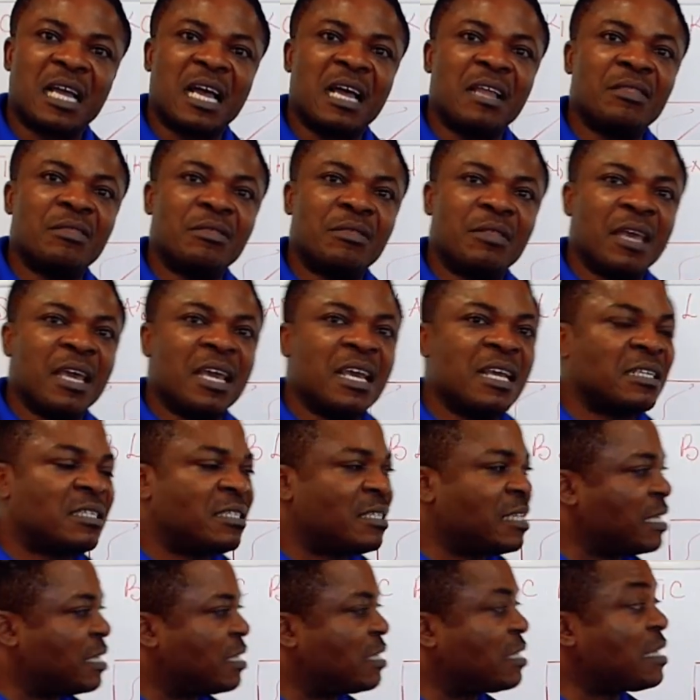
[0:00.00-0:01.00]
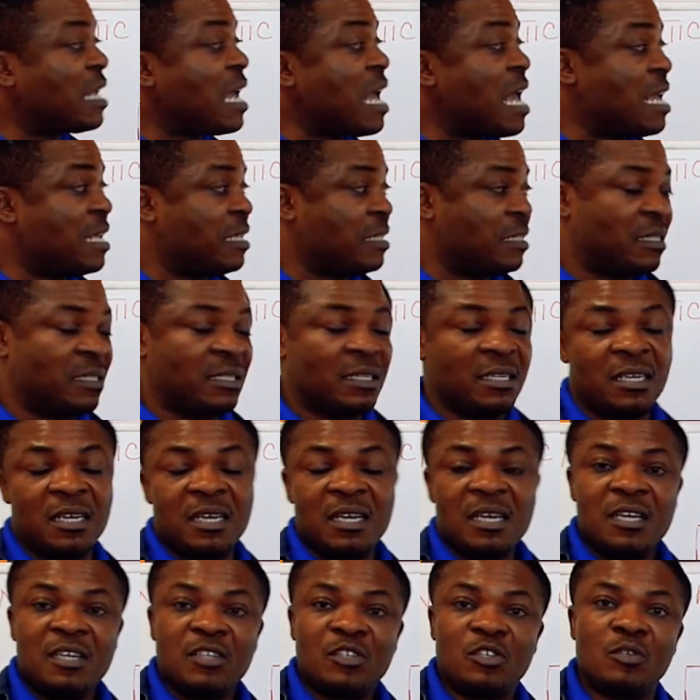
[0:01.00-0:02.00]
And this extends
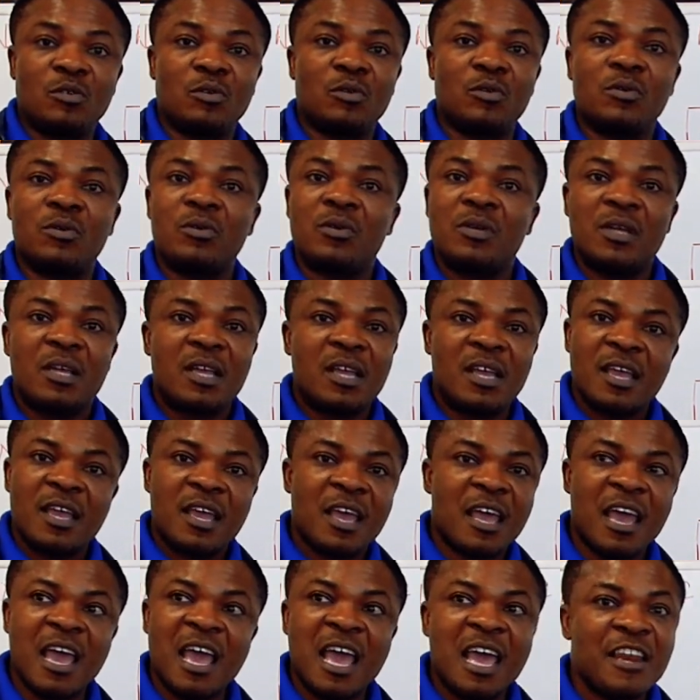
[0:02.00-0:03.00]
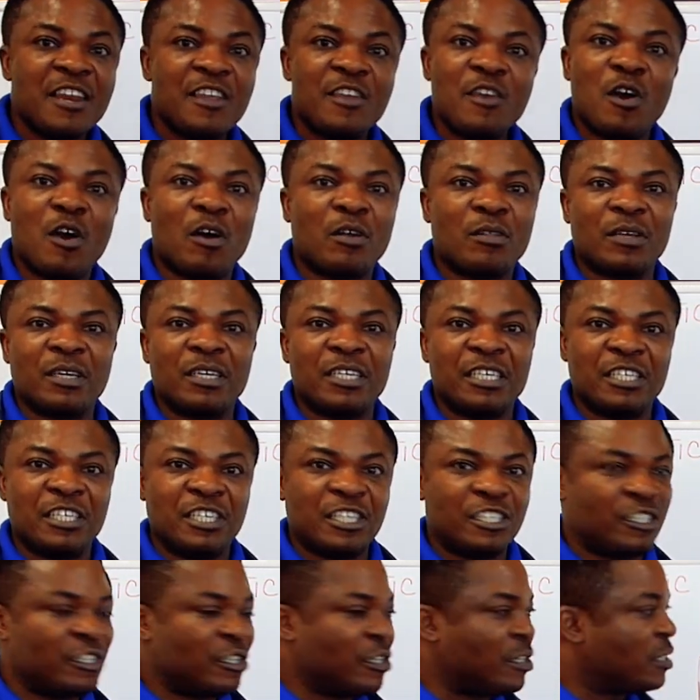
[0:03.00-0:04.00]
to any other
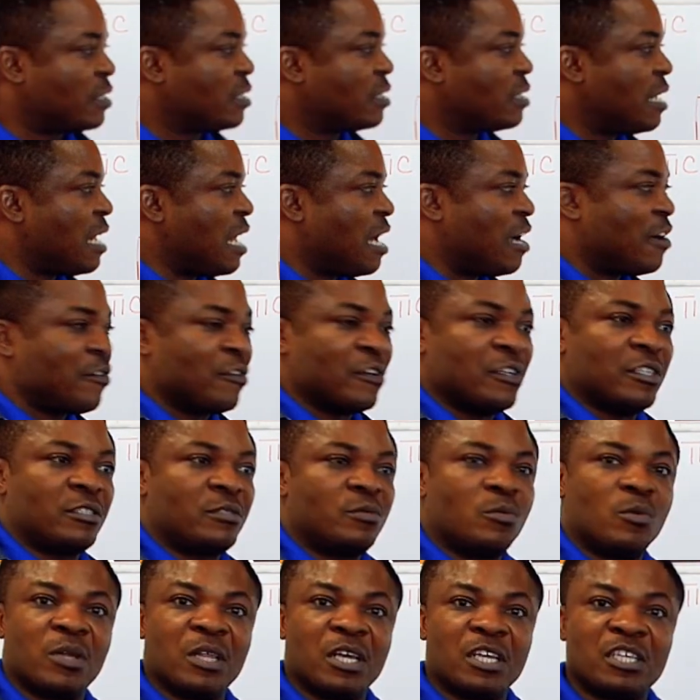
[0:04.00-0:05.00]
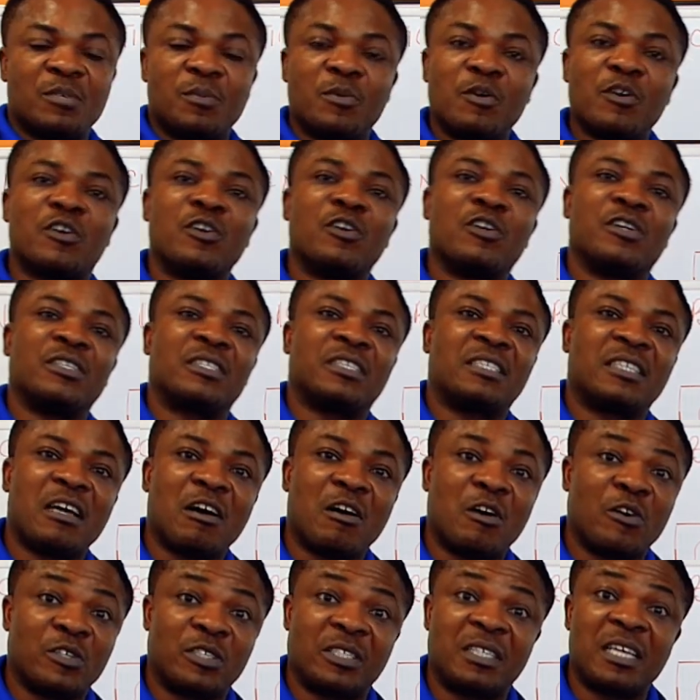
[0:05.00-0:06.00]
indigenous language, whether spoken or
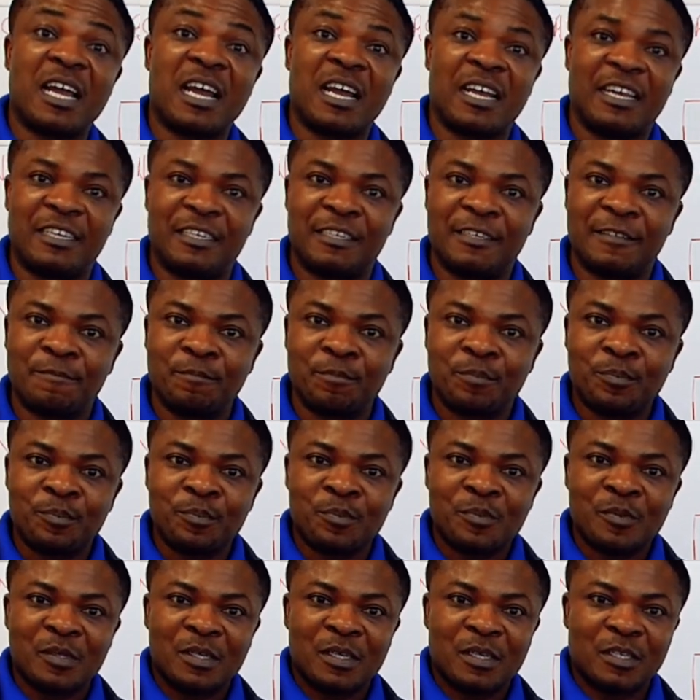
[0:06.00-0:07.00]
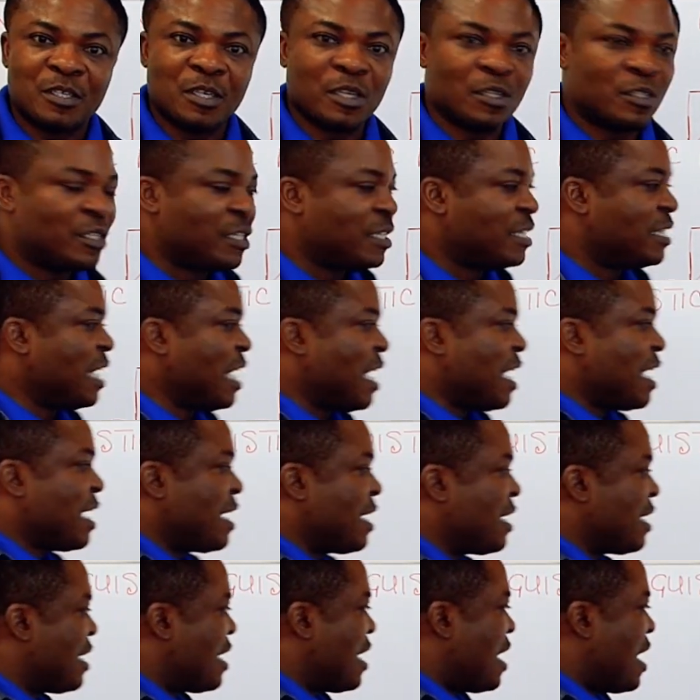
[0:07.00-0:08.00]
signed. And so
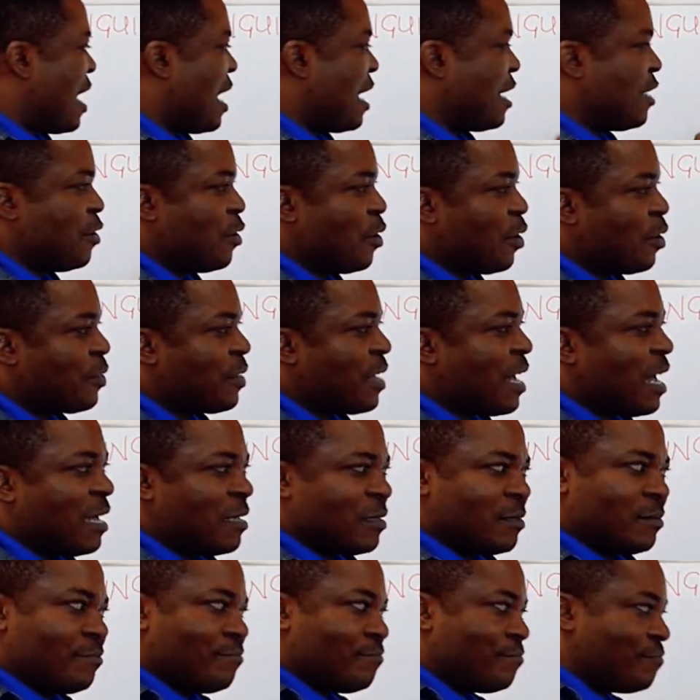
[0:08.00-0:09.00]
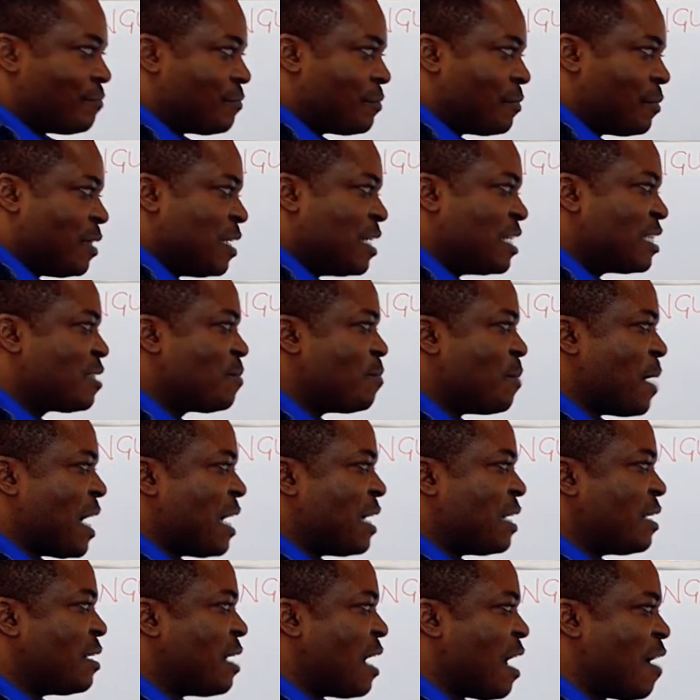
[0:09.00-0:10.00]
today, I know that this
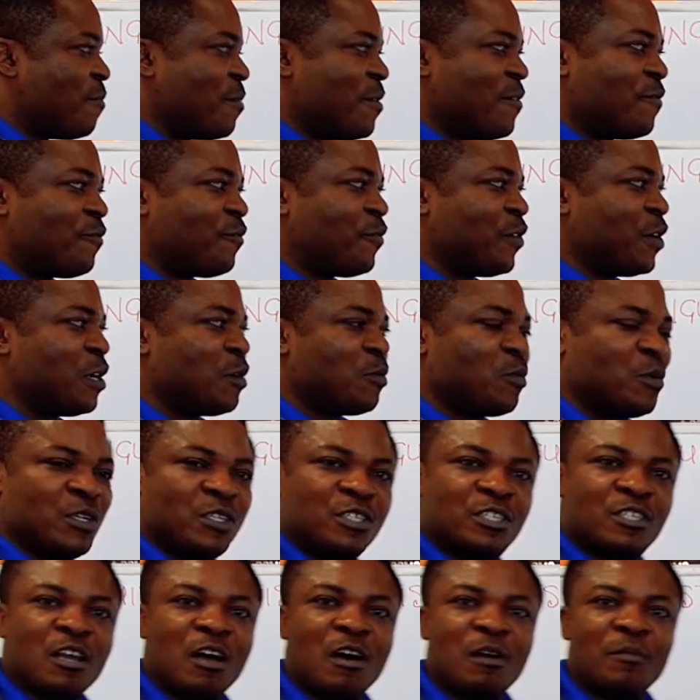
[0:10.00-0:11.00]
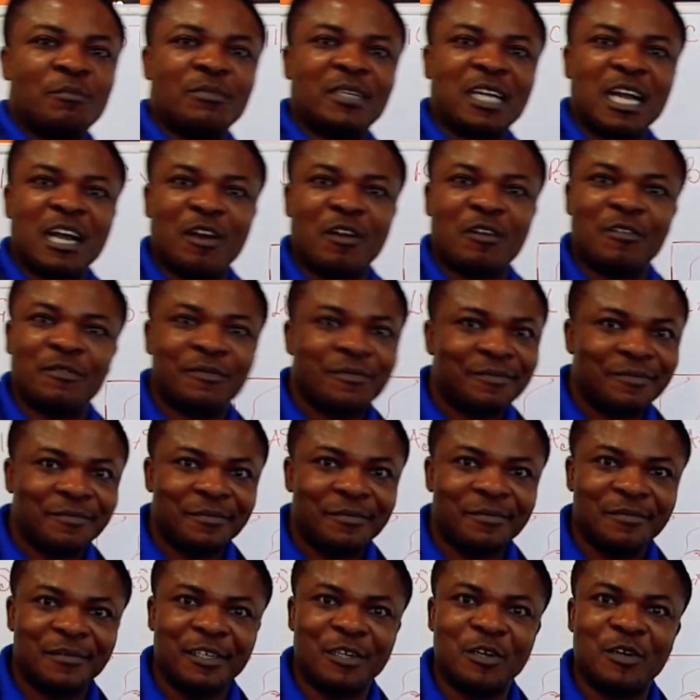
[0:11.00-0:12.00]
might have been filled with some kind of
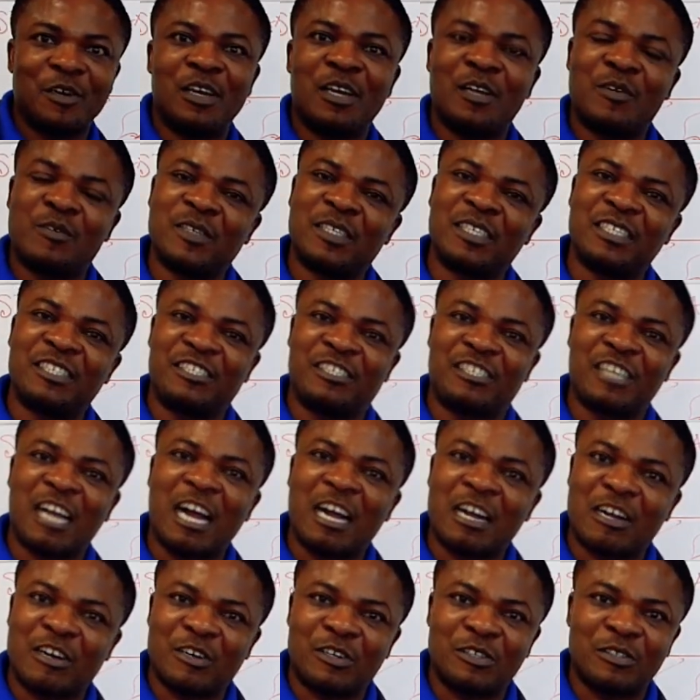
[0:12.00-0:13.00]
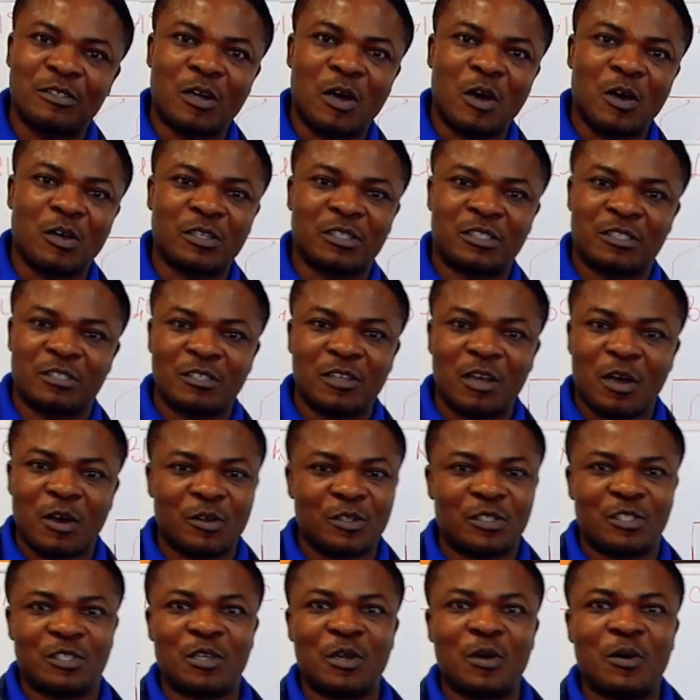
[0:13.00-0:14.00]
linguistic jargon or
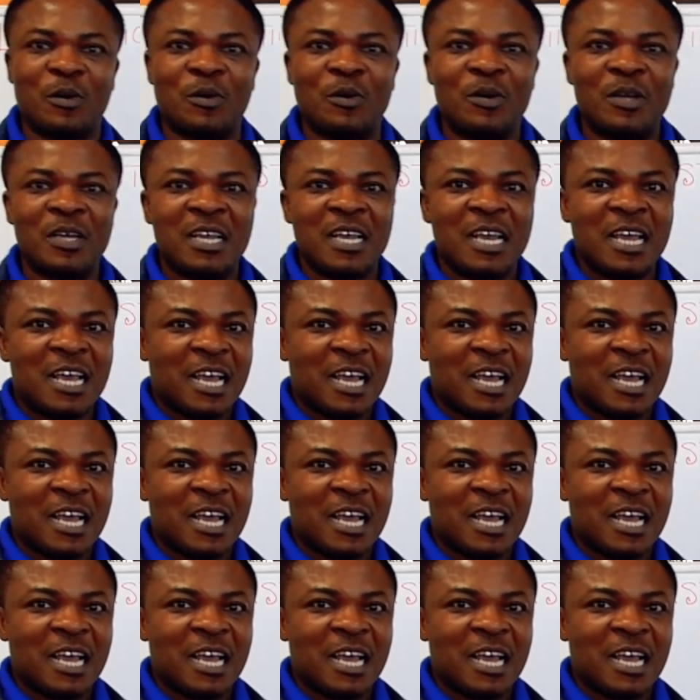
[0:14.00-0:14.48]
so.